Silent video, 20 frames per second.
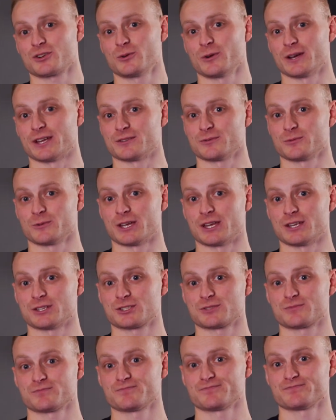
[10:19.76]
quid,
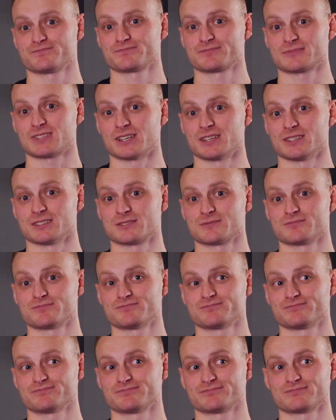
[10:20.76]
which is
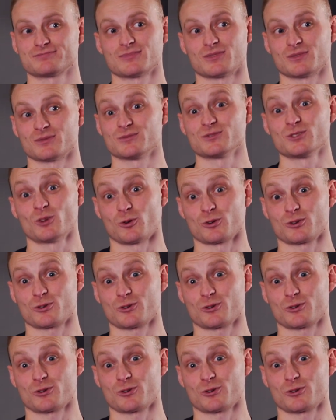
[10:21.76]
not